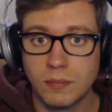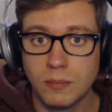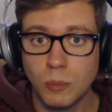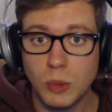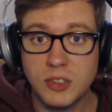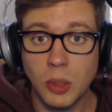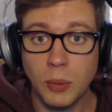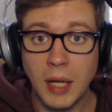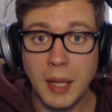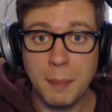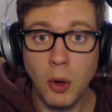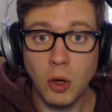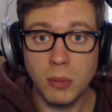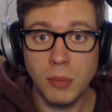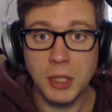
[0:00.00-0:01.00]
What's going on
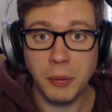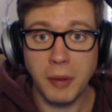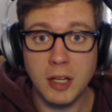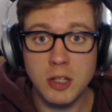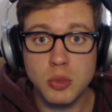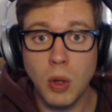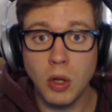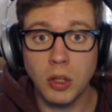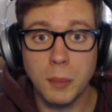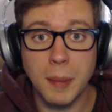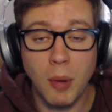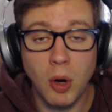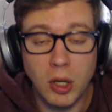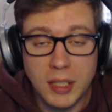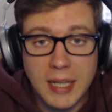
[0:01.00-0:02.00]
Pokemon trainers? Welcome to
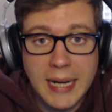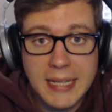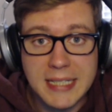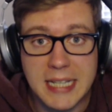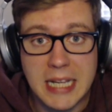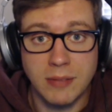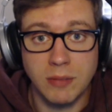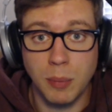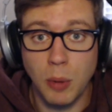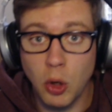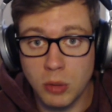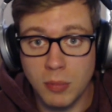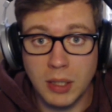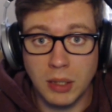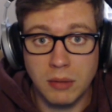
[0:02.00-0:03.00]
part 19 of our
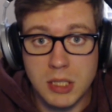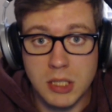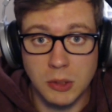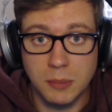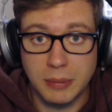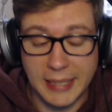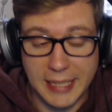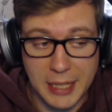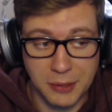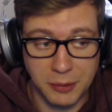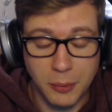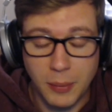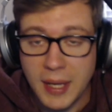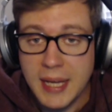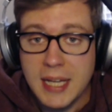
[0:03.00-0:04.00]
Pokemon Crystal playthrough.